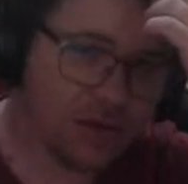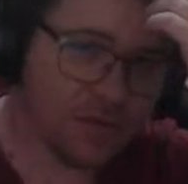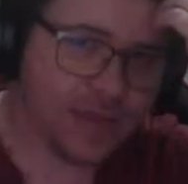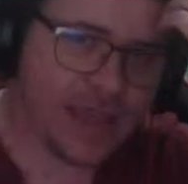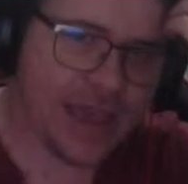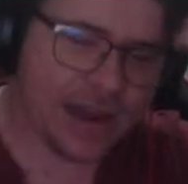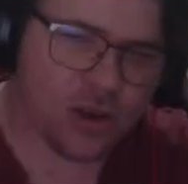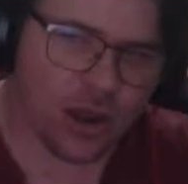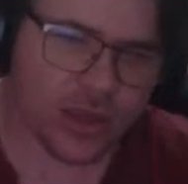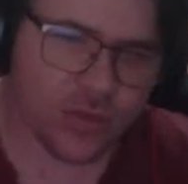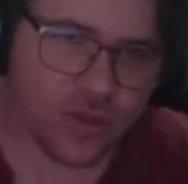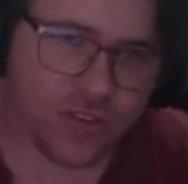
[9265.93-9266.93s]
Can
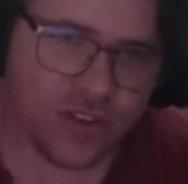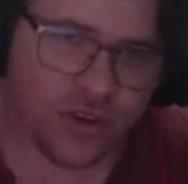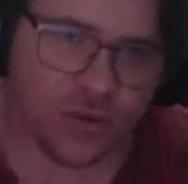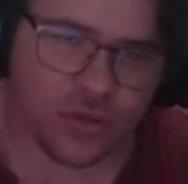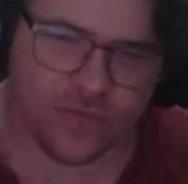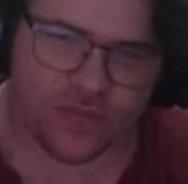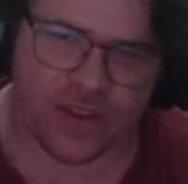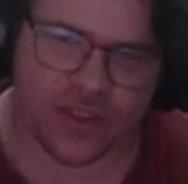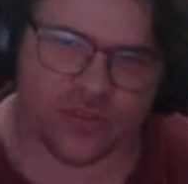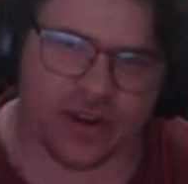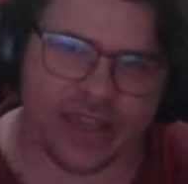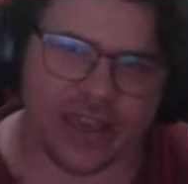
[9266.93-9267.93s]
Collingwood steal the
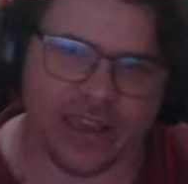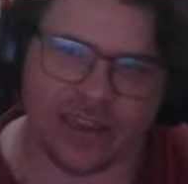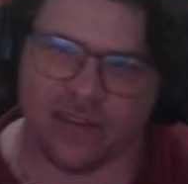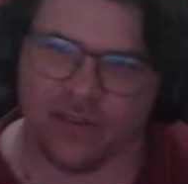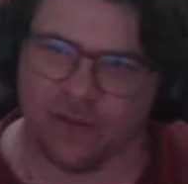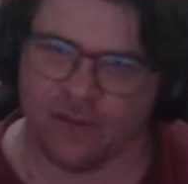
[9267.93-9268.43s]
victory here?